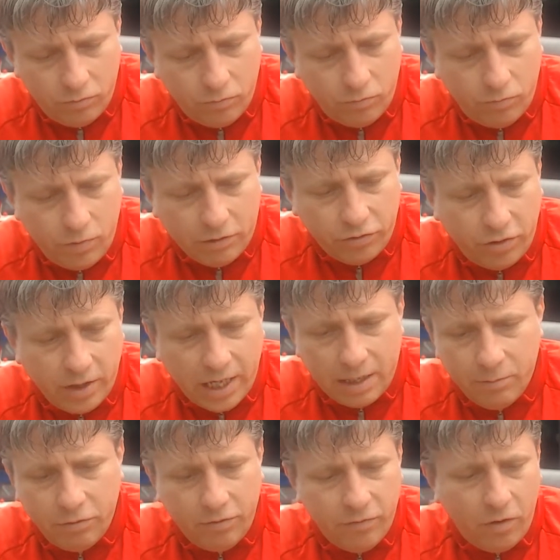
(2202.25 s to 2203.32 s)
Retro Games
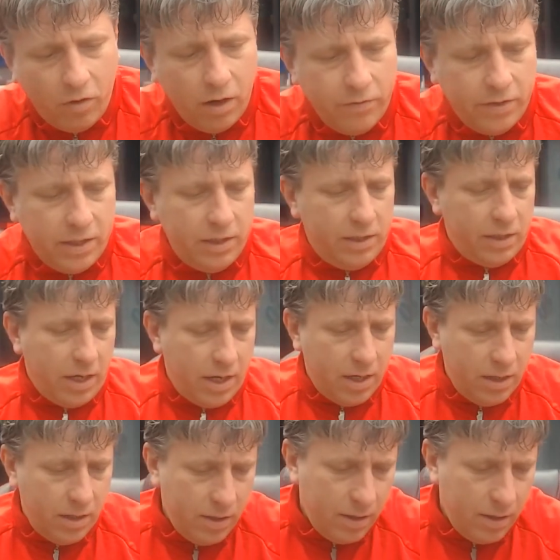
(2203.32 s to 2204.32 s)
Revived, I